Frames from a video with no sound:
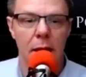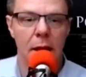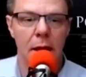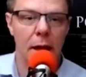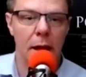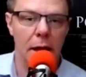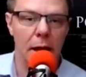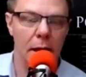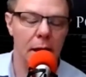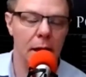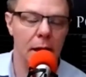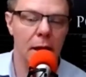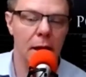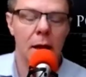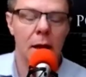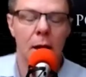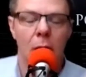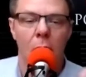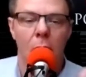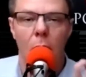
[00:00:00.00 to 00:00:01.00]
And
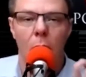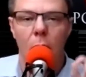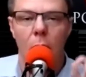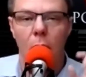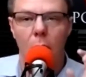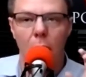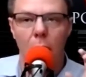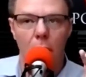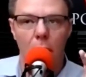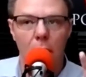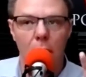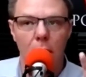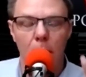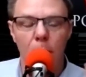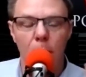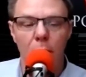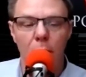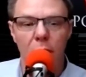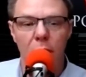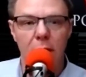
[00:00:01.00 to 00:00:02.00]
a couple
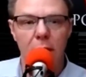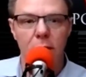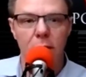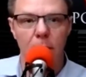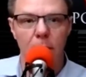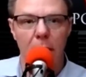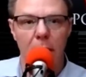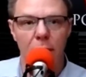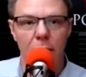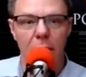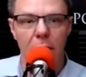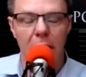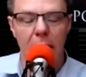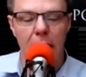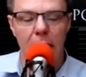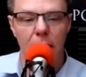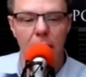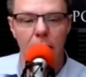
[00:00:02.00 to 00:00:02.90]
things about that.